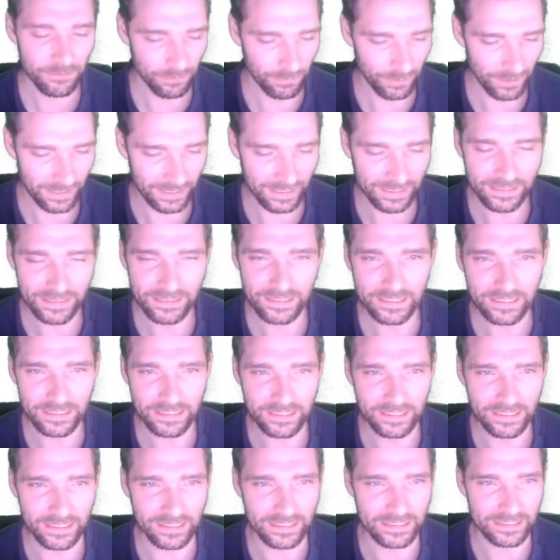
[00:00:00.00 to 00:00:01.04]
But I think
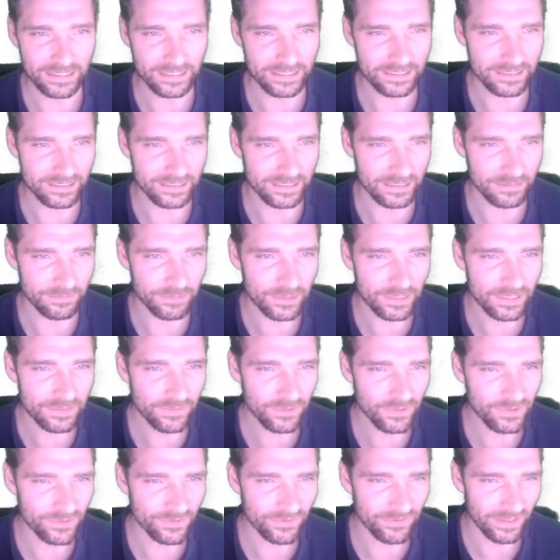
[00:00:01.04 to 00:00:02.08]
I got, I believe it
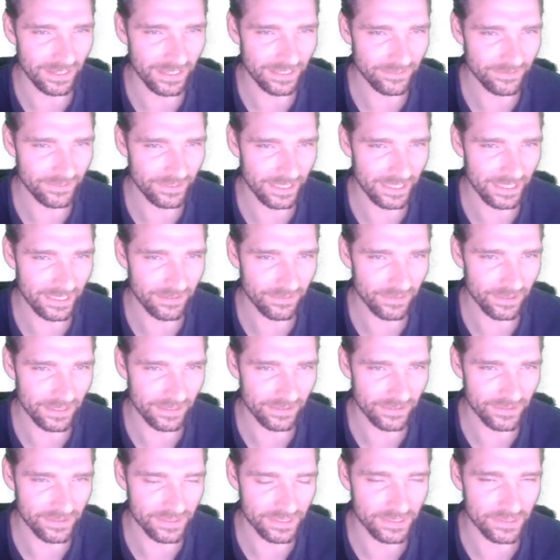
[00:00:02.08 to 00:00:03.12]
was 5K while
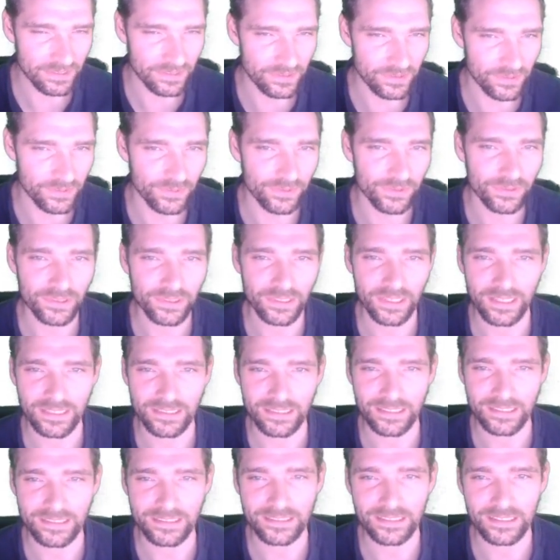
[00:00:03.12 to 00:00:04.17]
I was in school, and
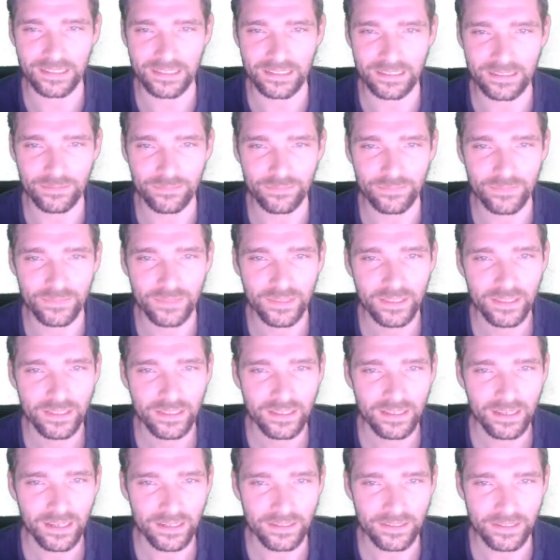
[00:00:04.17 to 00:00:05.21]
then um,
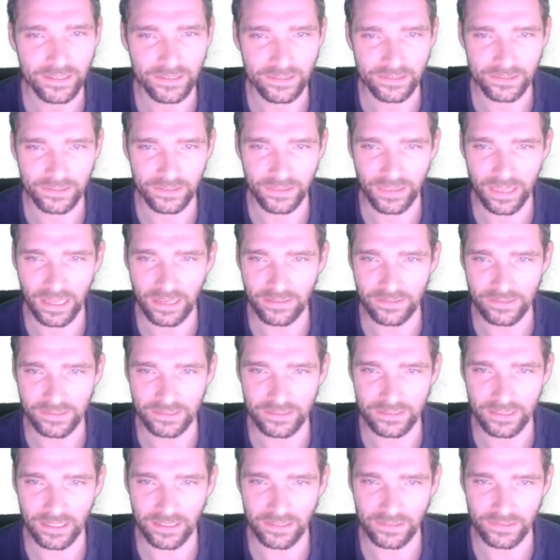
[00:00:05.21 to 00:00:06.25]
another
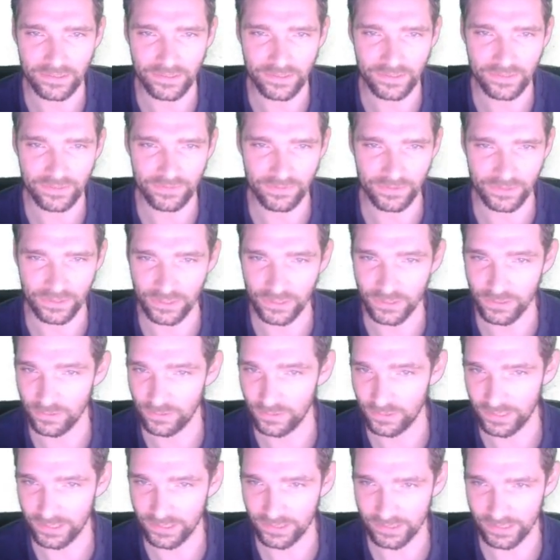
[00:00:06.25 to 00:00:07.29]
thousand dollars for two
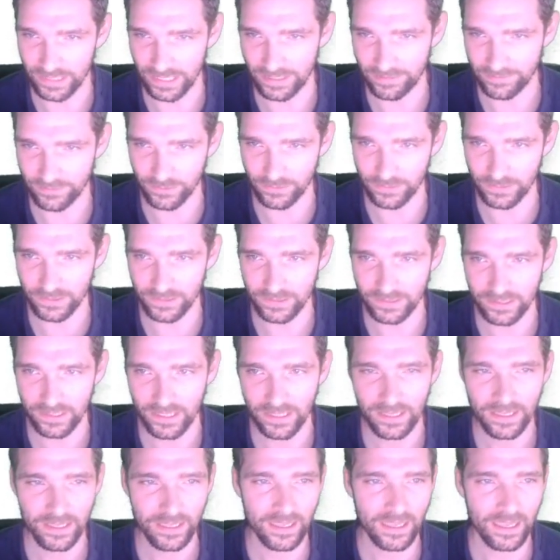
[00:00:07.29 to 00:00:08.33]
years afterwards.
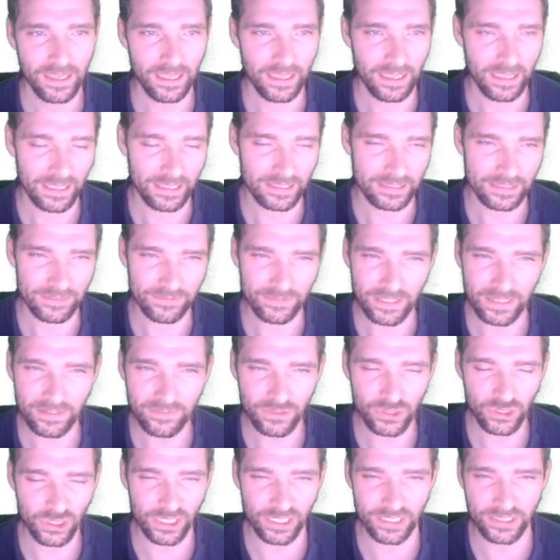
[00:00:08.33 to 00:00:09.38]
And they've kind
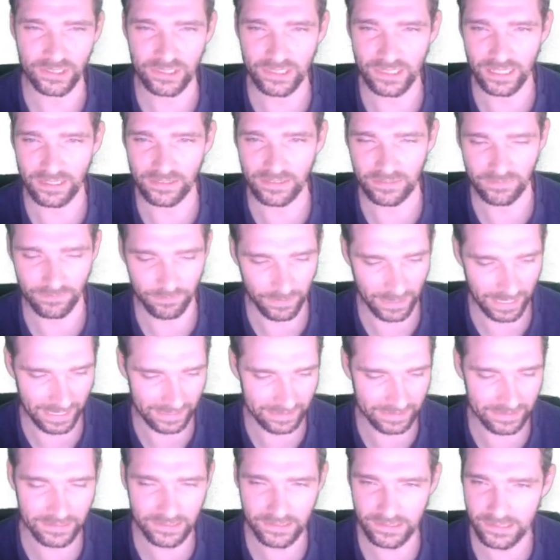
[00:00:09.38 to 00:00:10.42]
of changed how they've
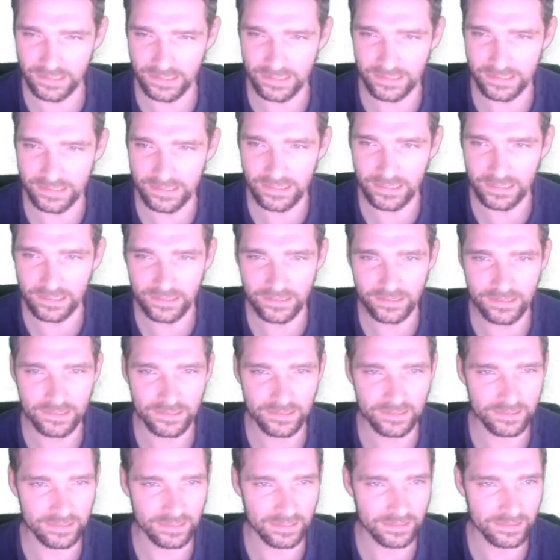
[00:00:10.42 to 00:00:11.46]
packaged these things
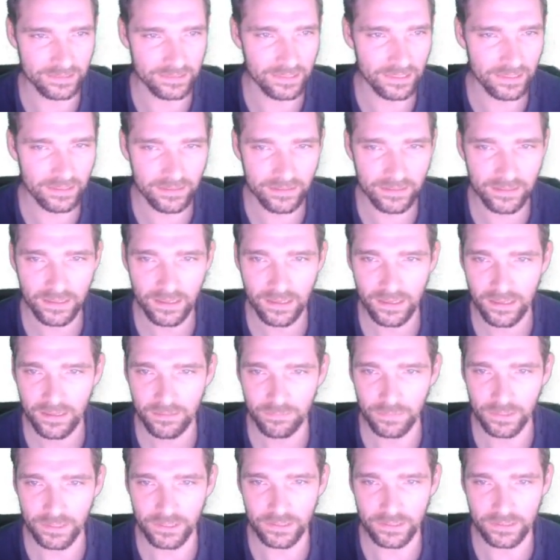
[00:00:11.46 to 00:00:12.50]
since then.
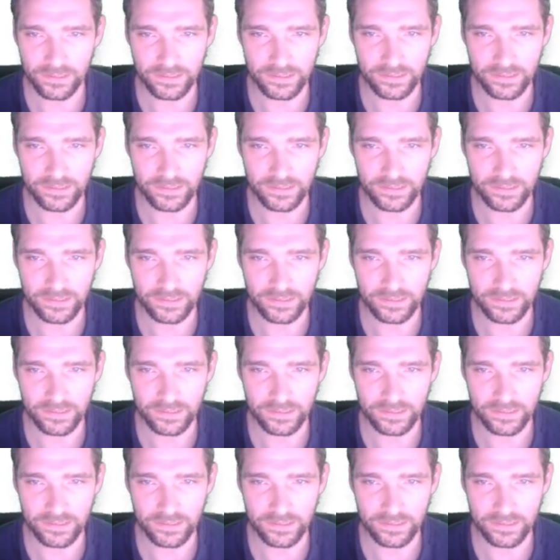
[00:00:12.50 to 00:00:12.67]
But you can